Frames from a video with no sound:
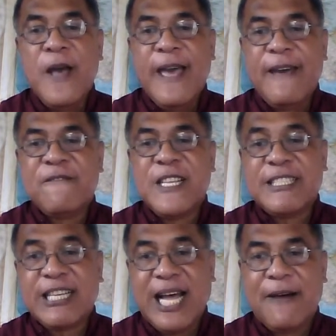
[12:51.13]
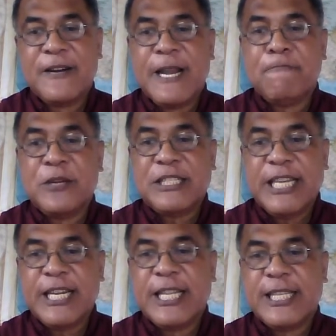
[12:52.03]
have discovered and
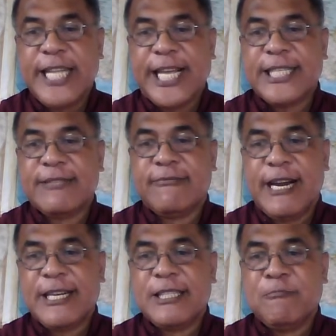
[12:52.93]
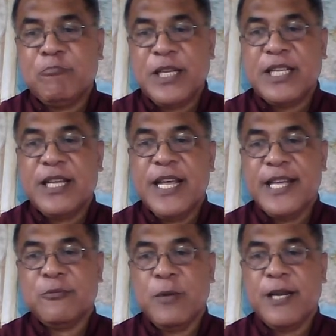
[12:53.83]
presented the text writer's meaning
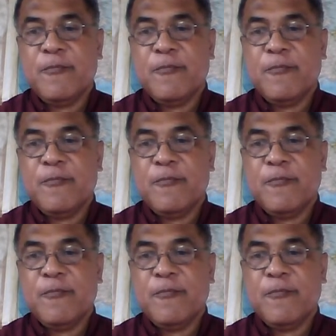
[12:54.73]
as well.